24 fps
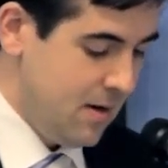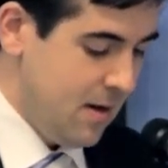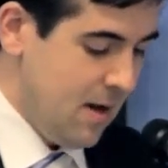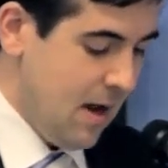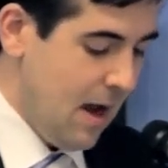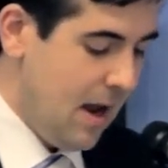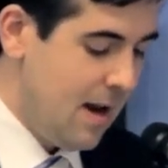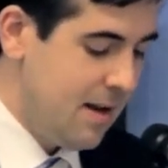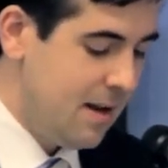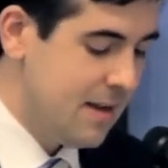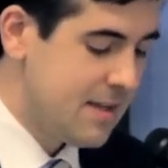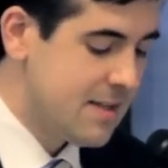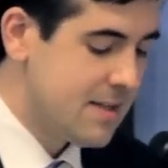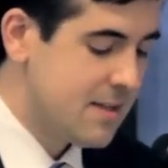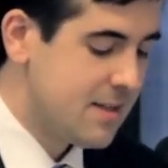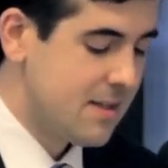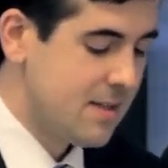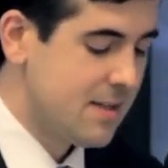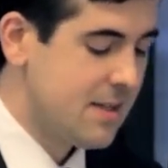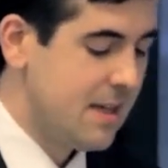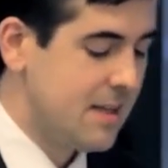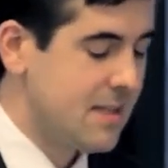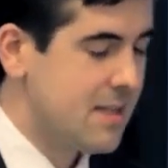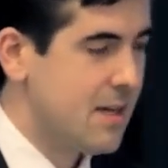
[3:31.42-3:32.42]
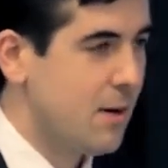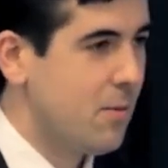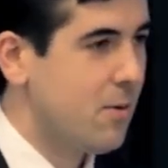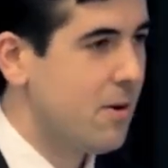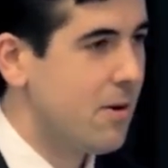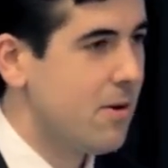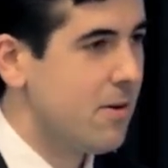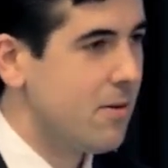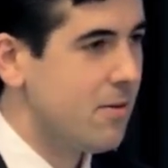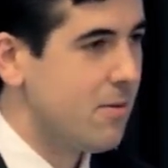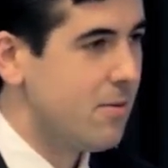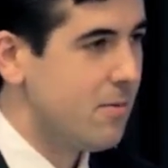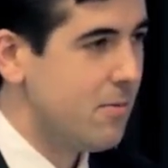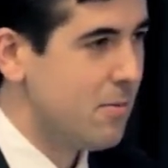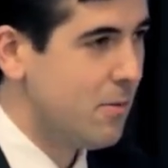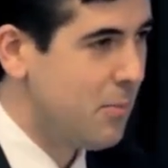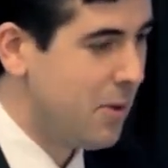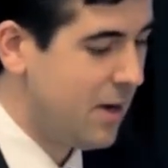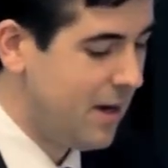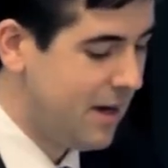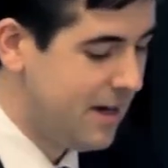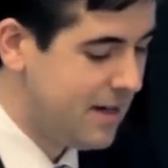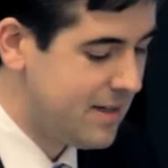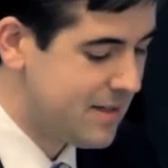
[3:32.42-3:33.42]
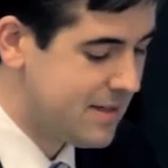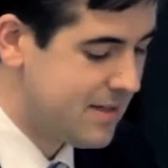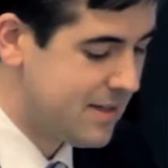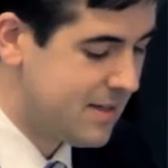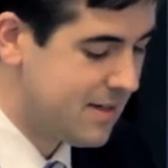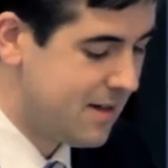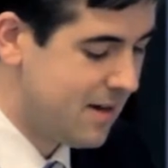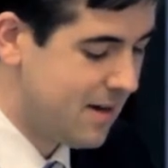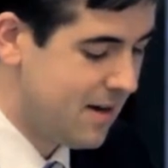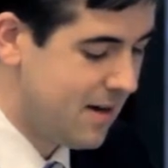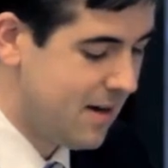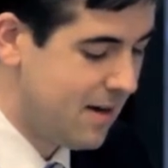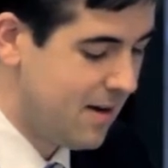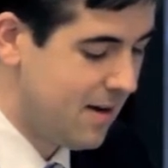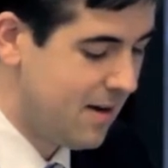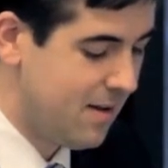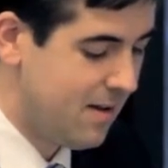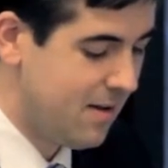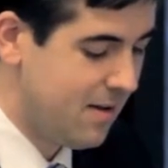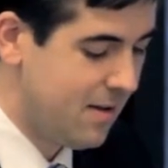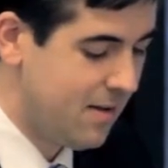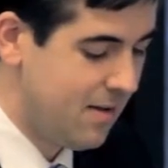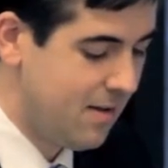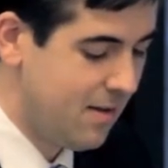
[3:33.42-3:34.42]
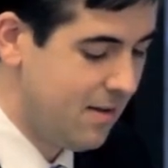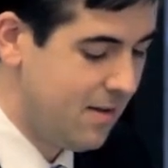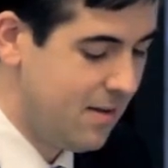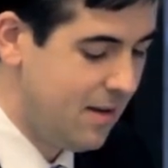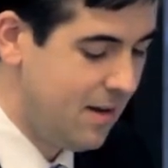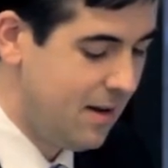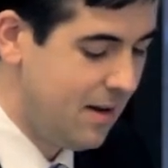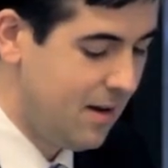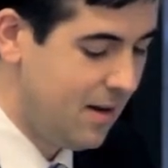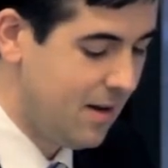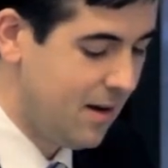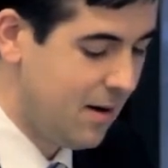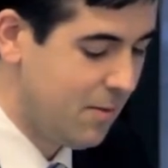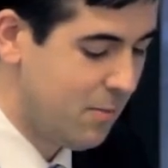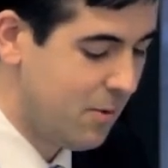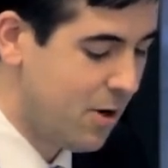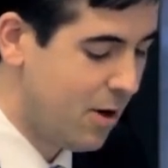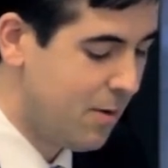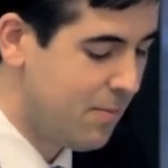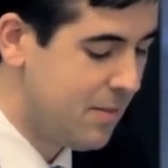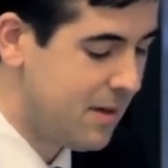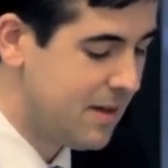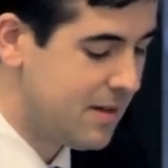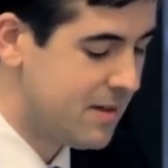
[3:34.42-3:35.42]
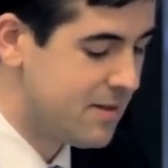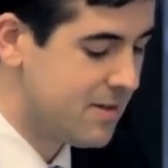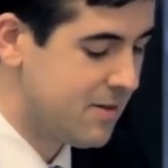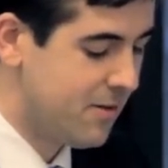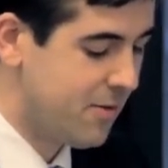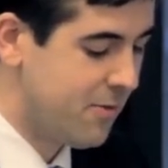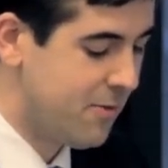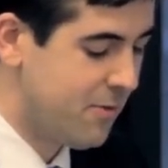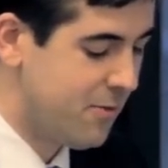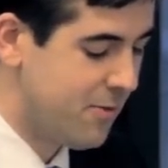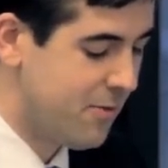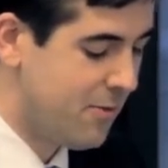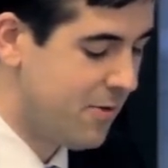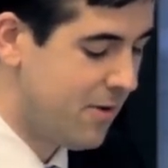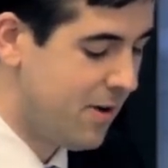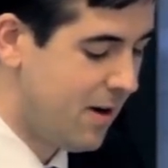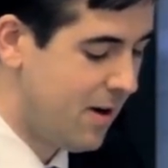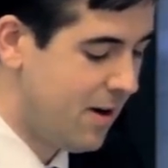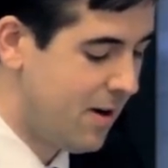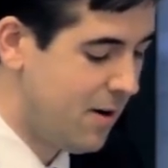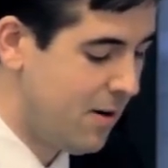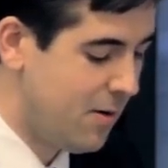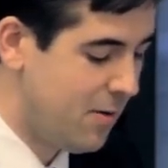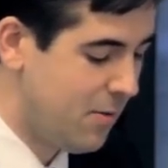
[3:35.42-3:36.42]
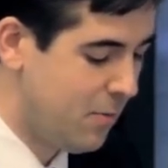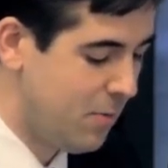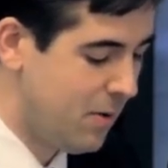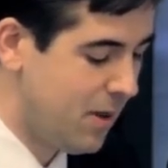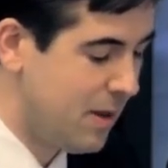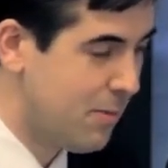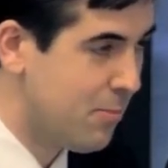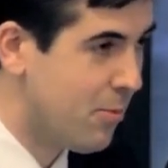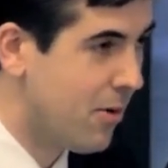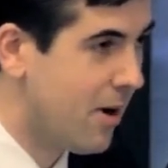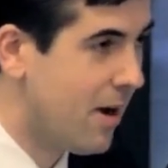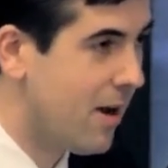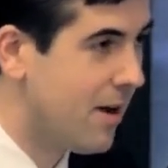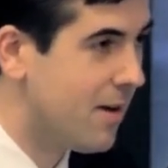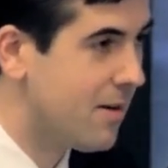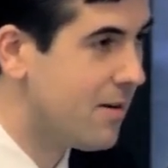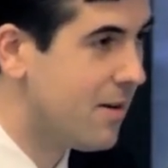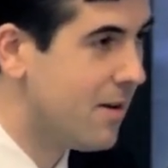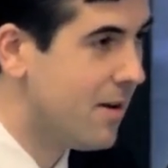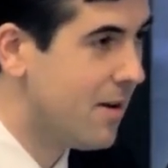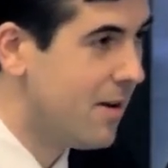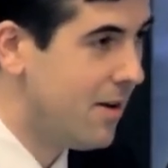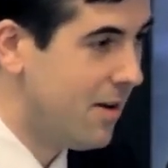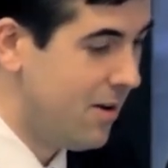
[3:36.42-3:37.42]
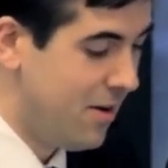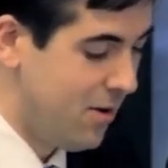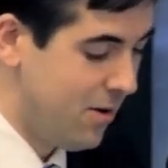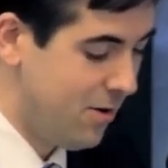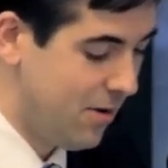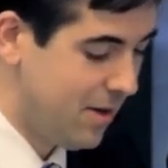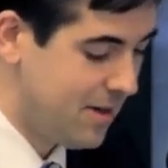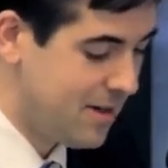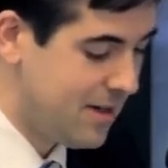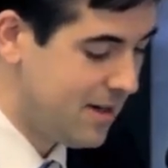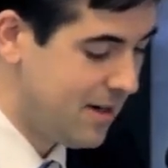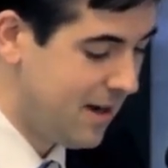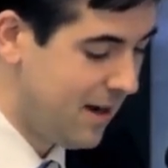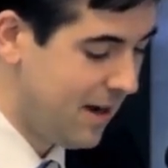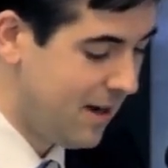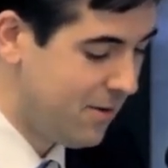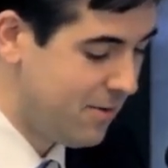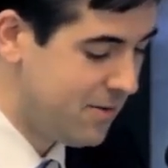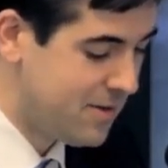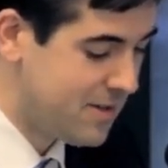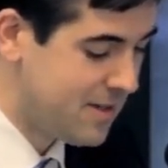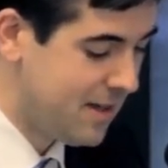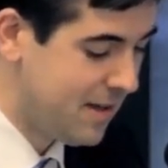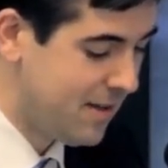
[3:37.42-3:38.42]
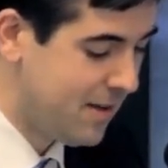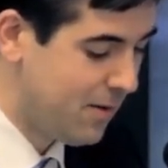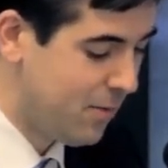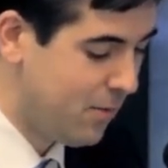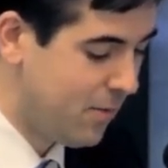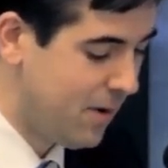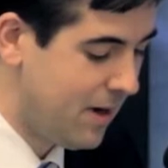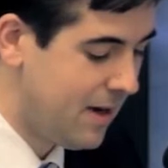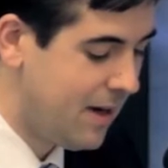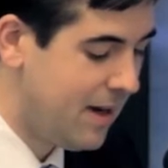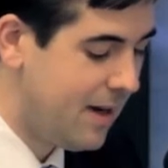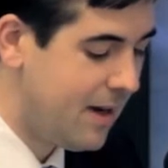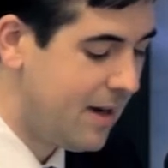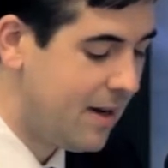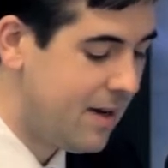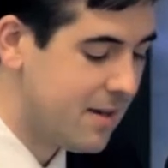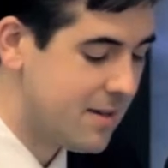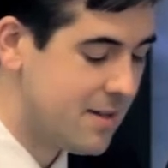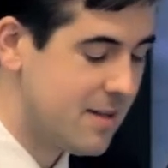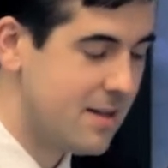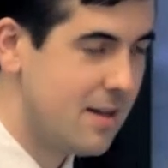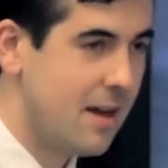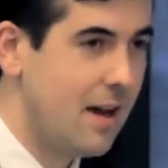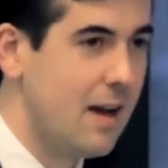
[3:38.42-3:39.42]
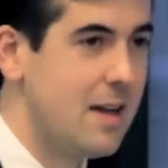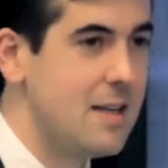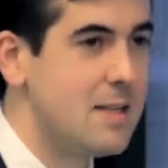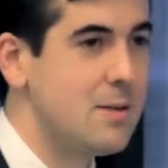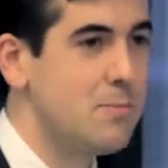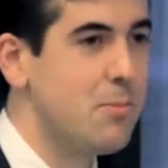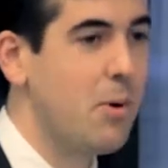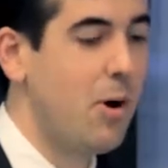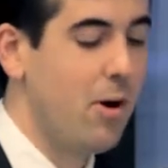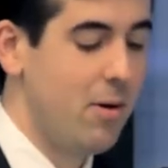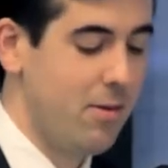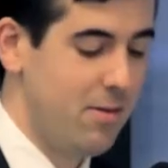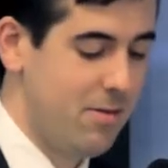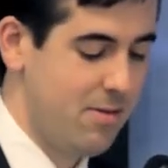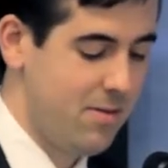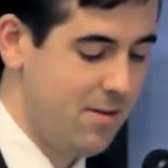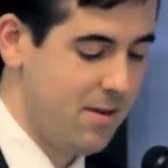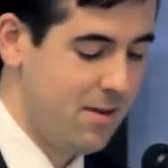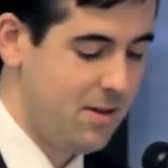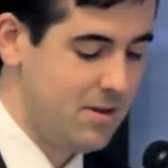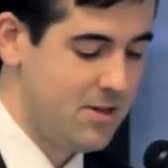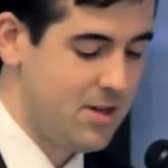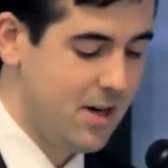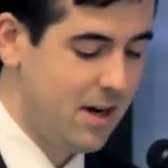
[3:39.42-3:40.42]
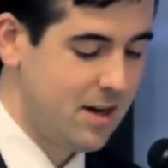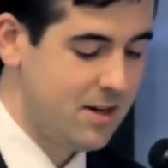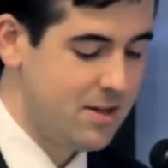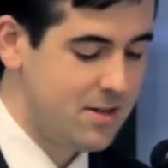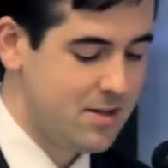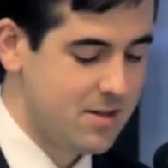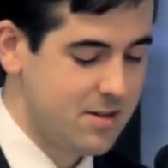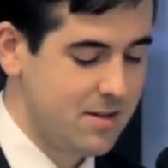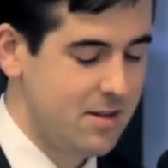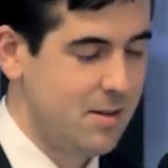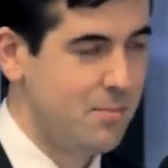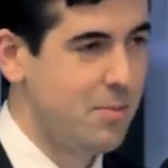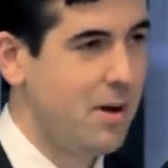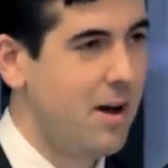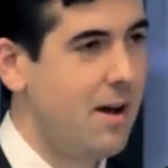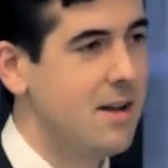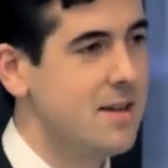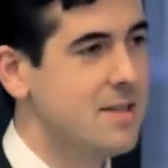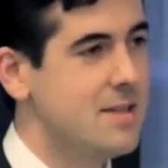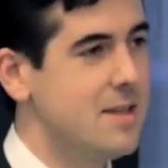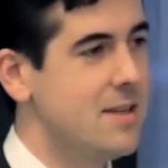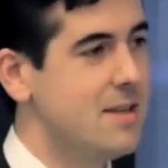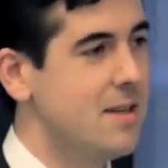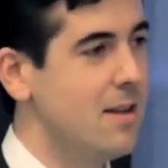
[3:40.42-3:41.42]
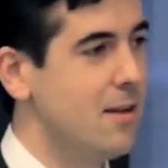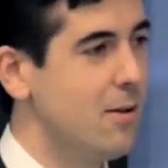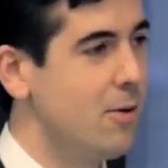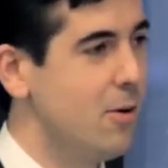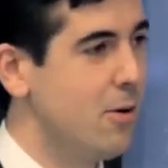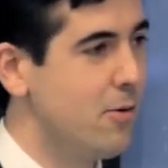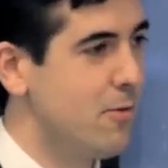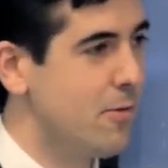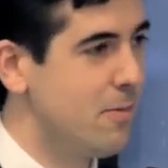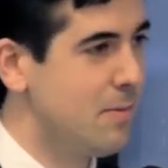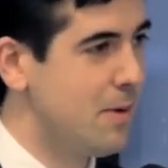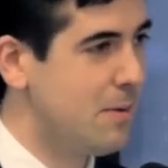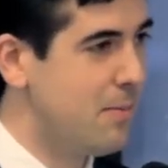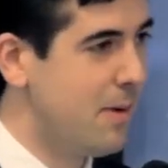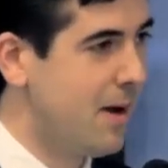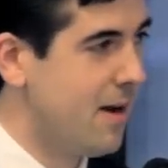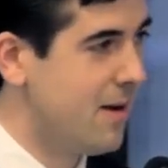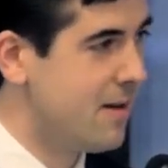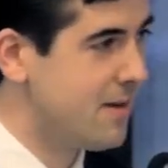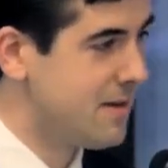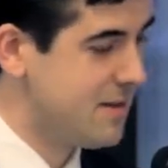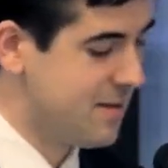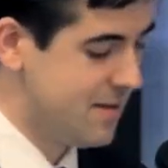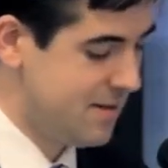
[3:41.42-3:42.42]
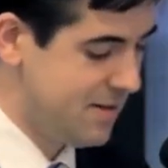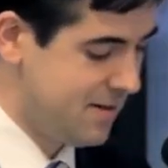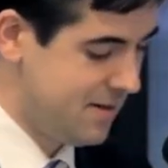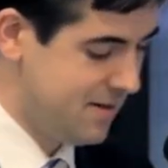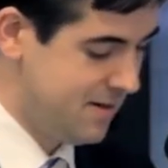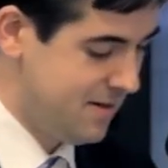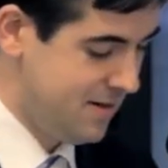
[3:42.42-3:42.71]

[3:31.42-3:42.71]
And in this sense, I want to repeat the comments of Willie Brown earlier today, who said that we're here today to both judge the past and to learn from the past.